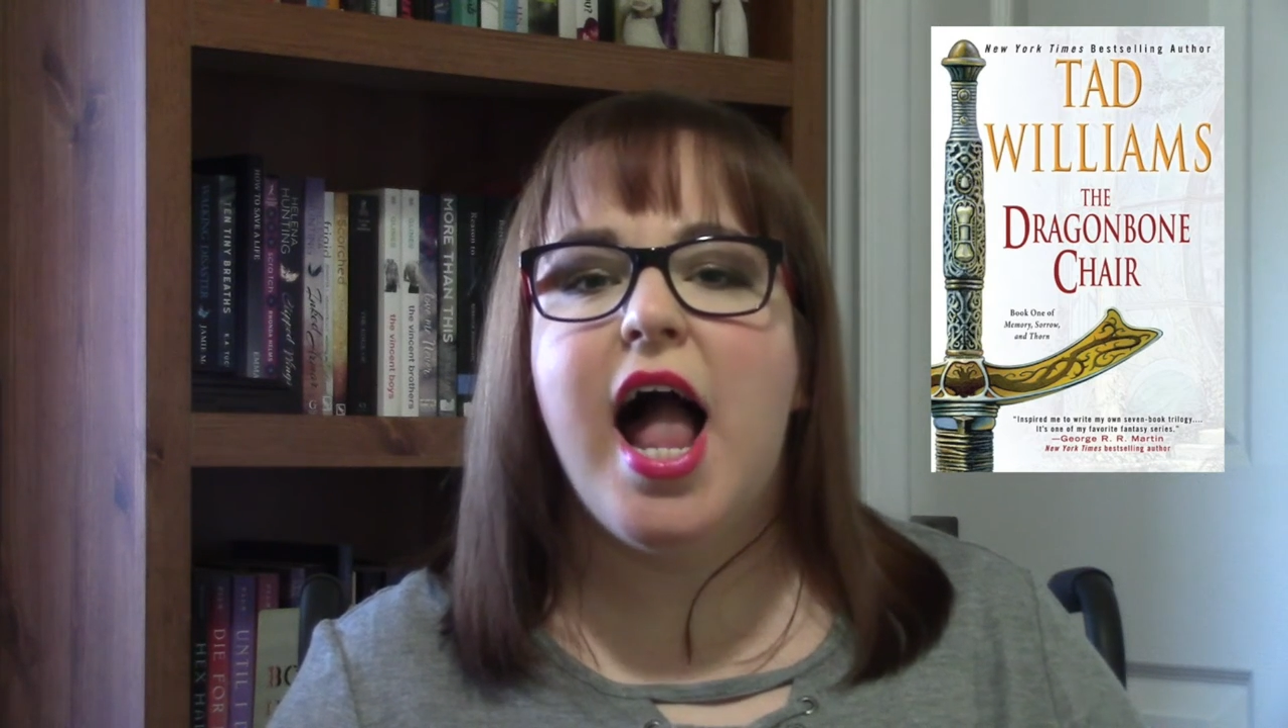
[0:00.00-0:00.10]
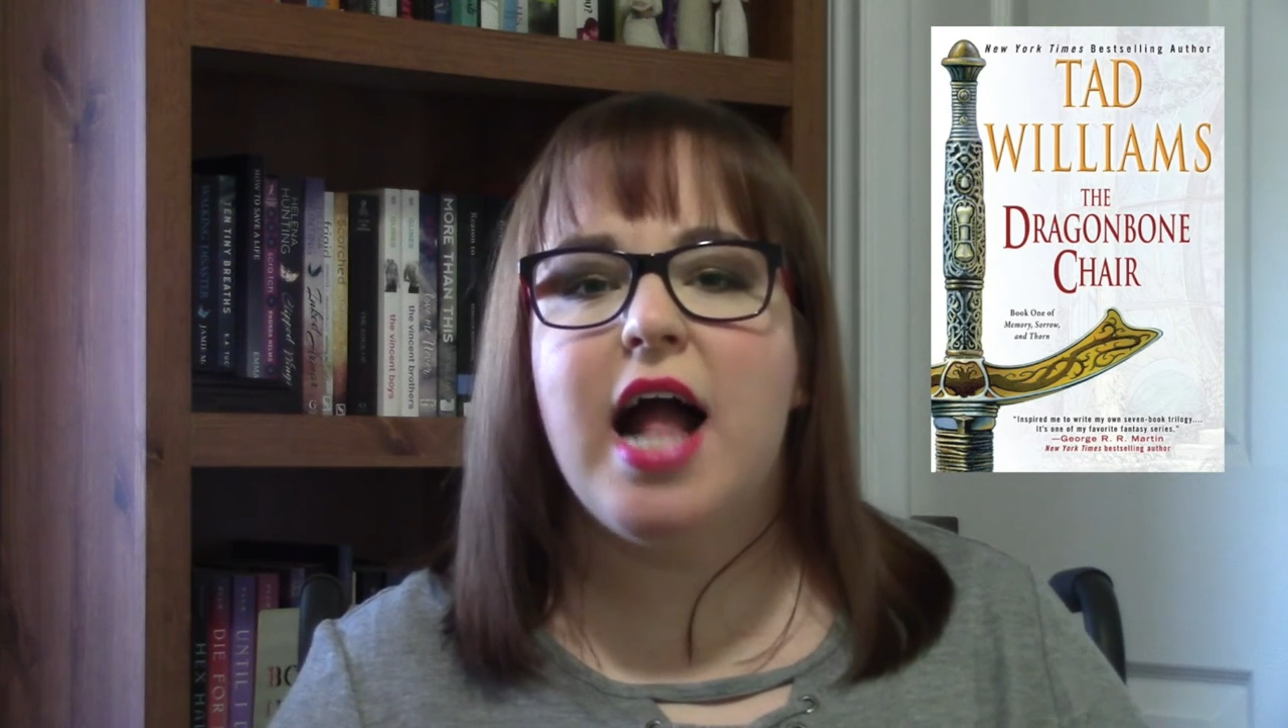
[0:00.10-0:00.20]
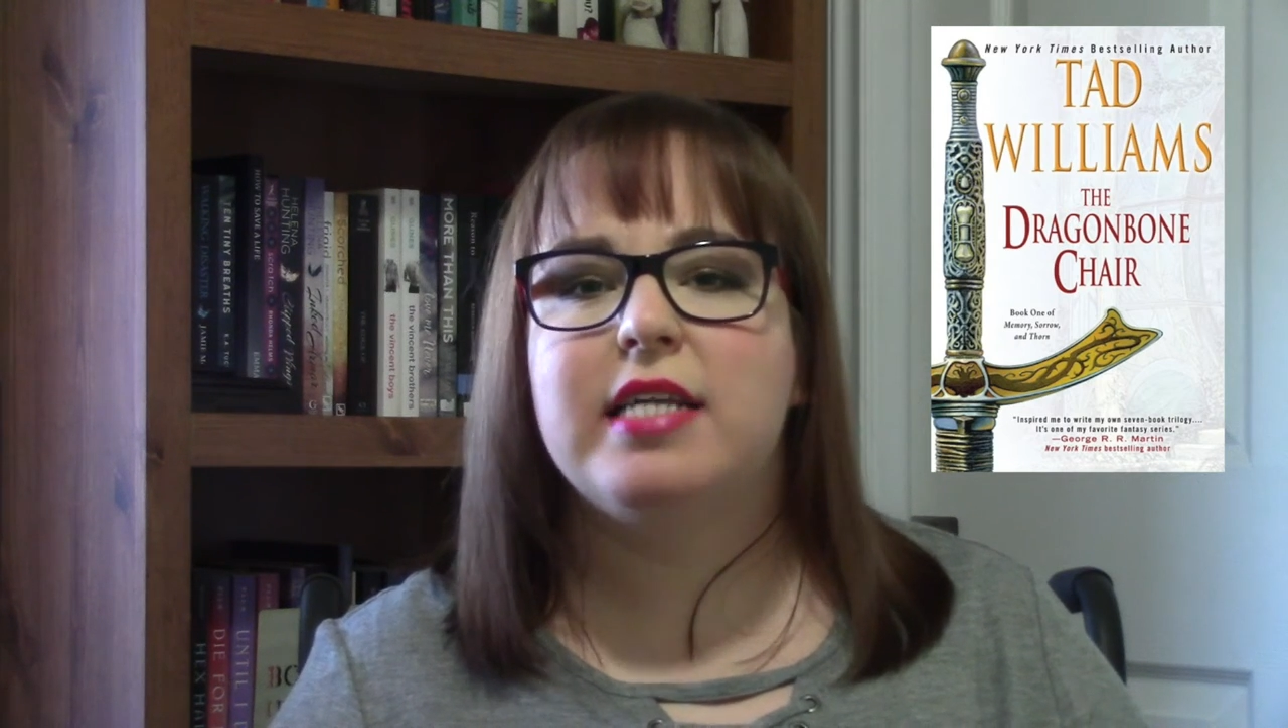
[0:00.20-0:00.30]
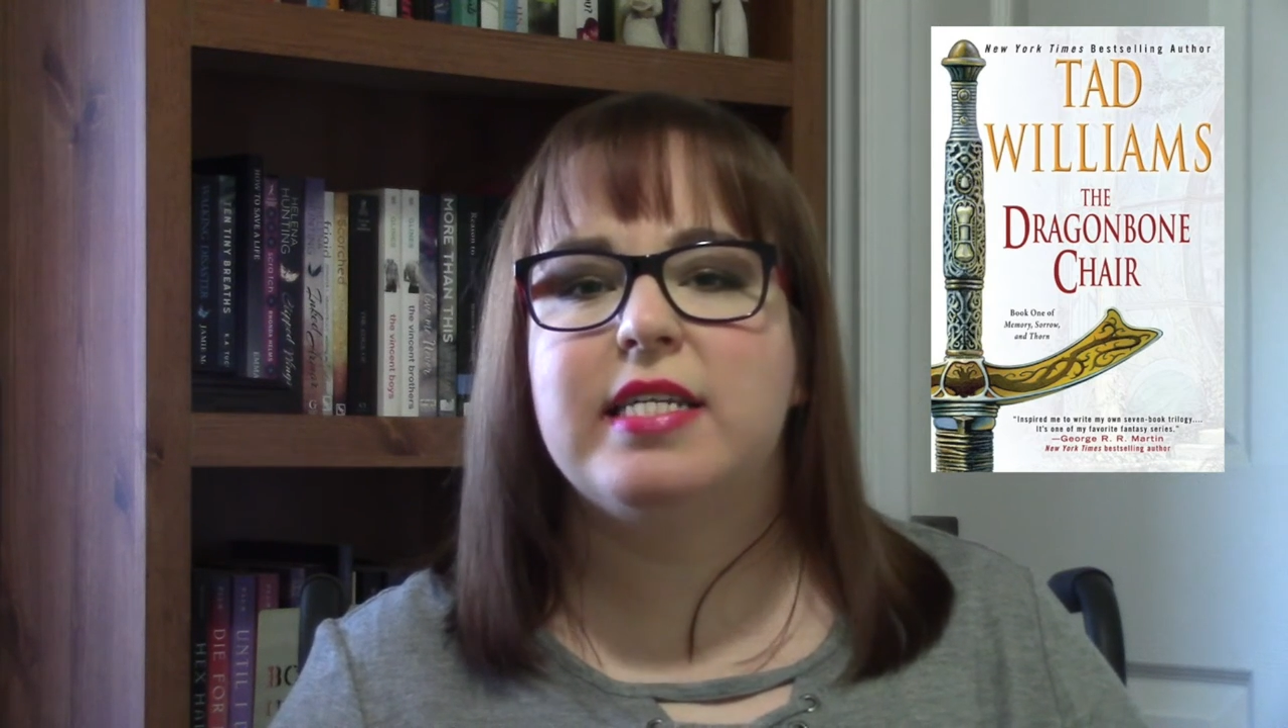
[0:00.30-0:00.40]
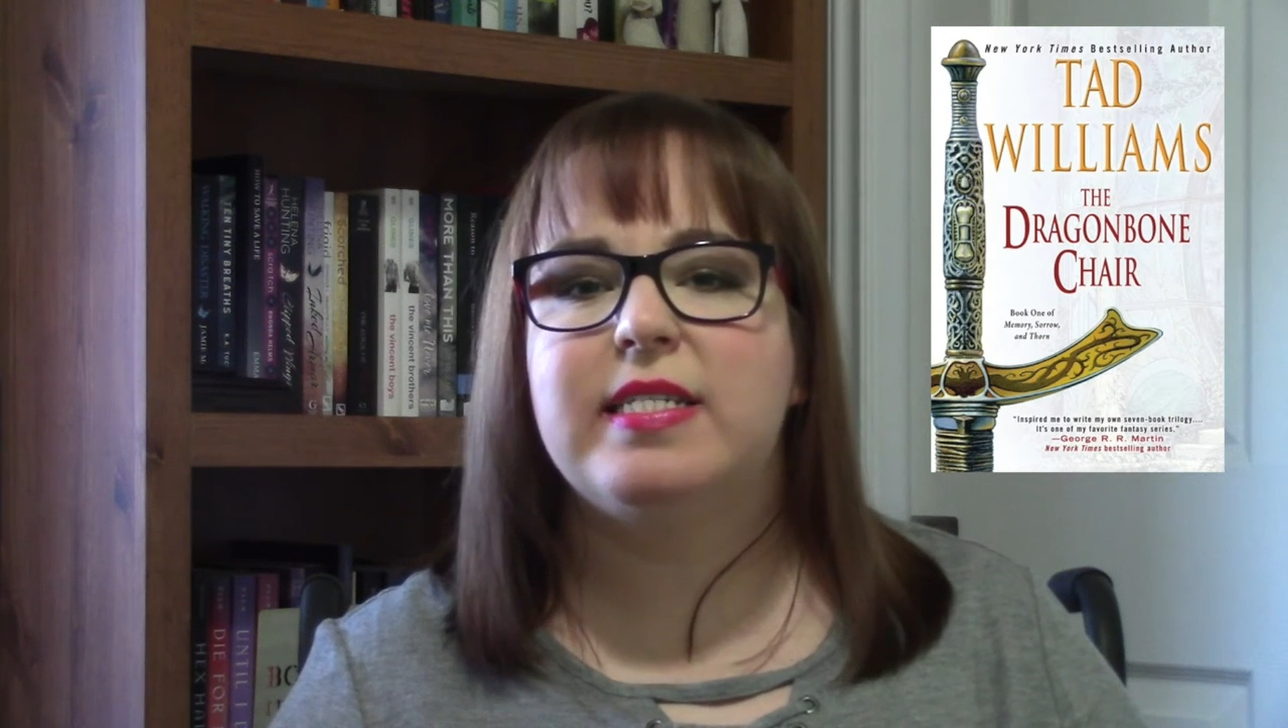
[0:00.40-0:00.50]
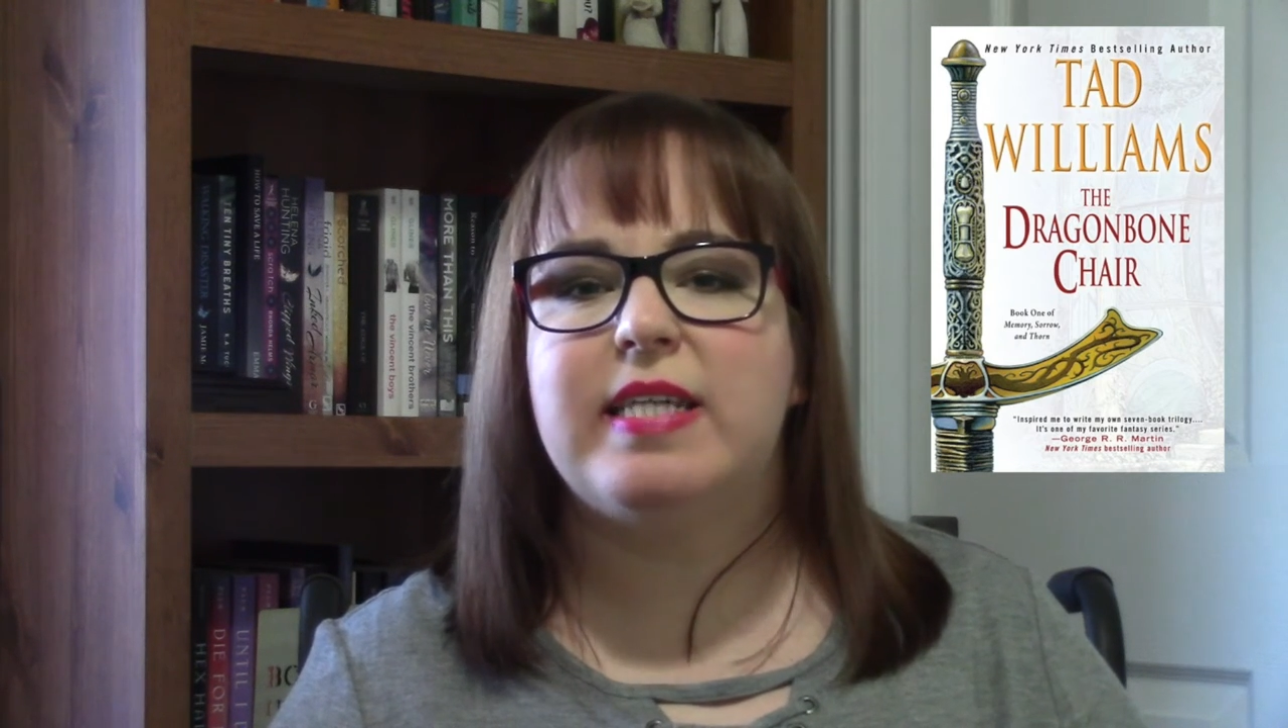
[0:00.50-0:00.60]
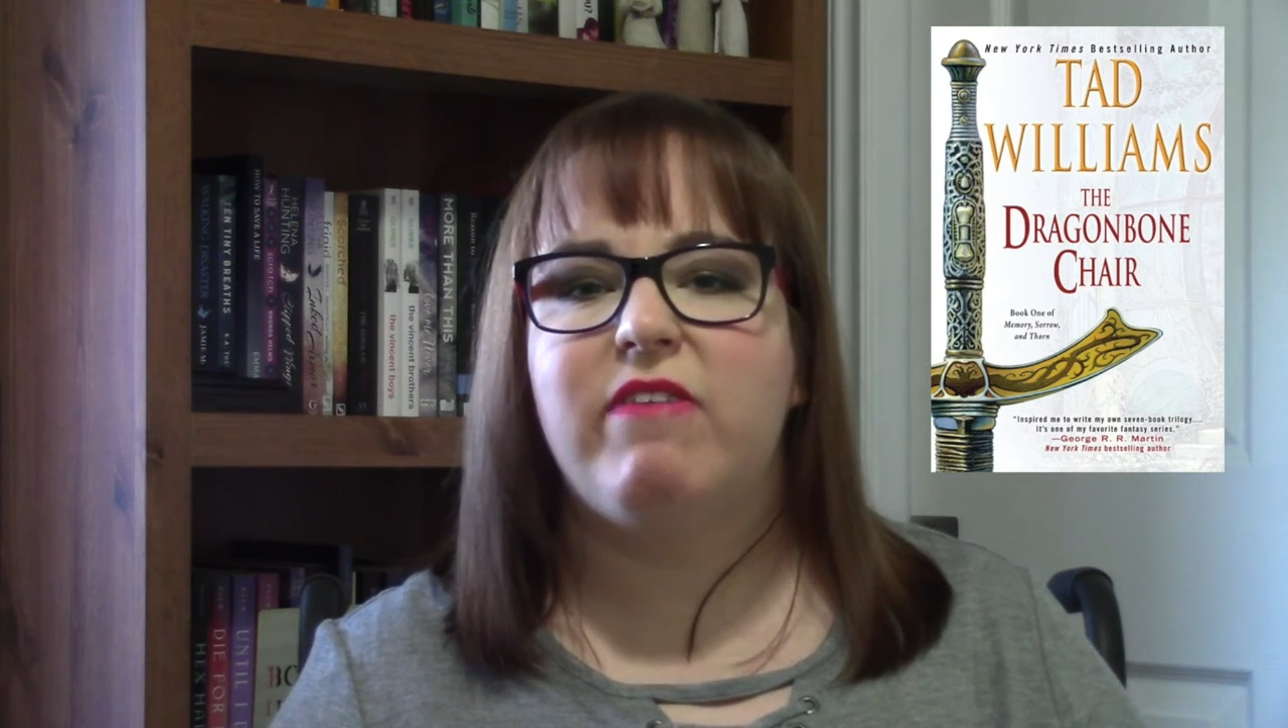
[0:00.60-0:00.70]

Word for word: and it's